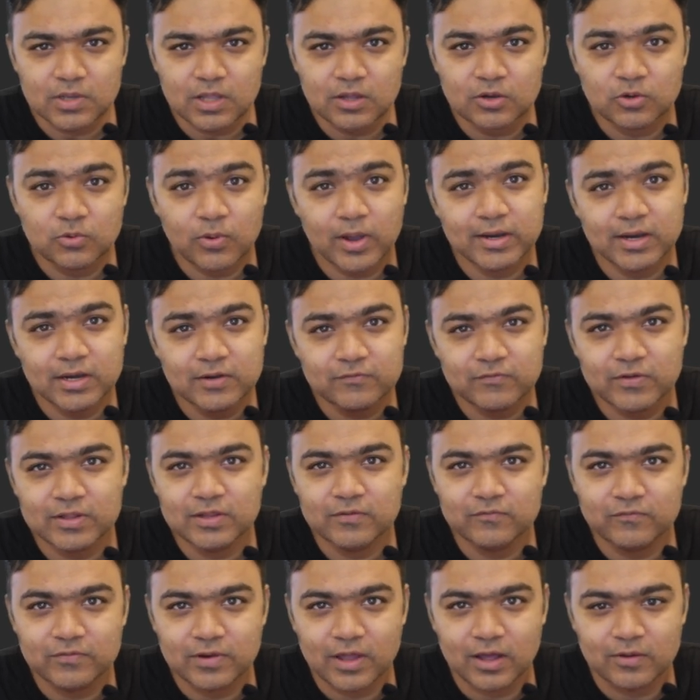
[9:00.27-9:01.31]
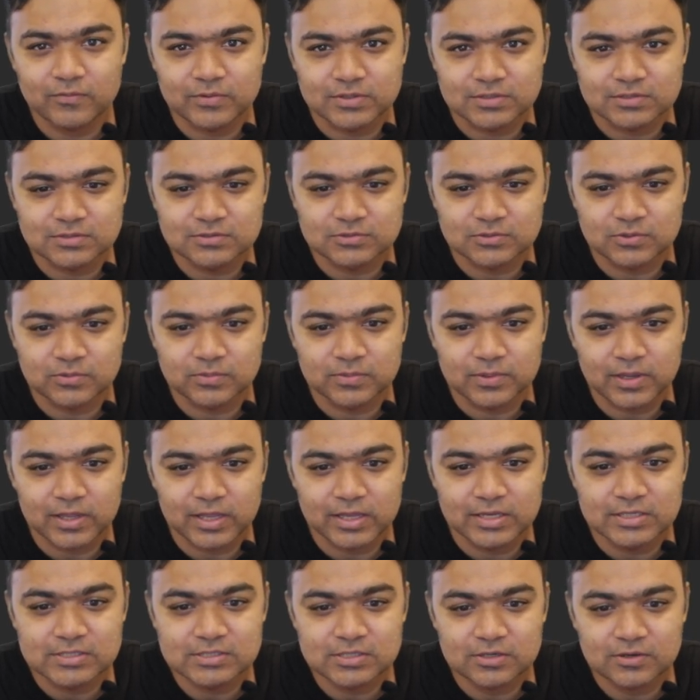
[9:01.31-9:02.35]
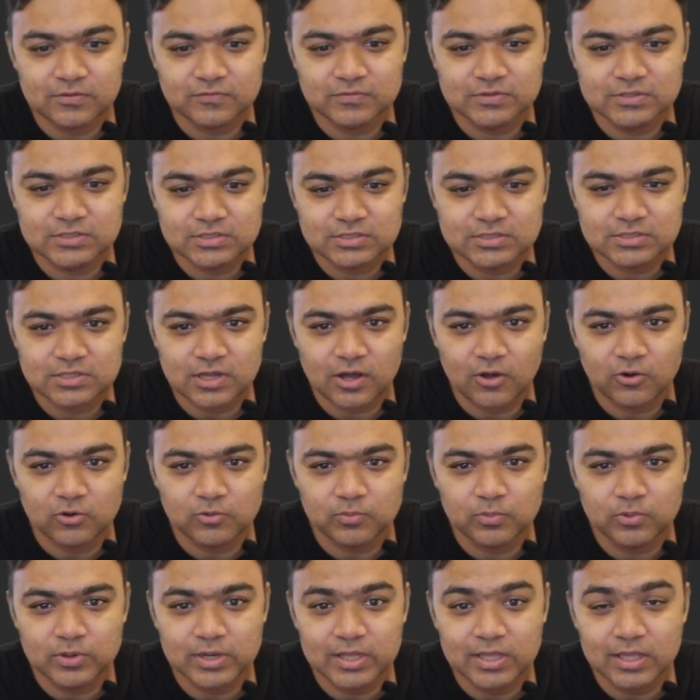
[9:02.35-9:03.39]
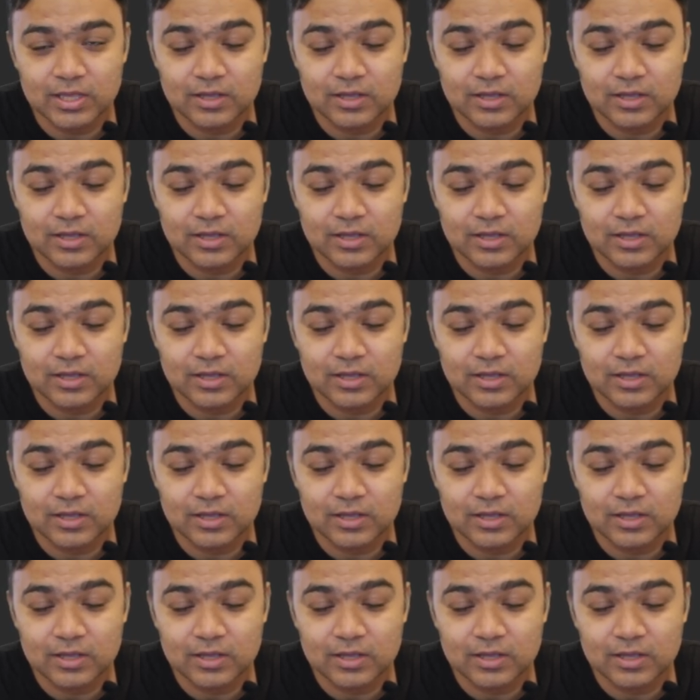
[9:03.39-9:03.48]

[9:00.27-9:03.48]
to identify the flowers. So instead of just outputting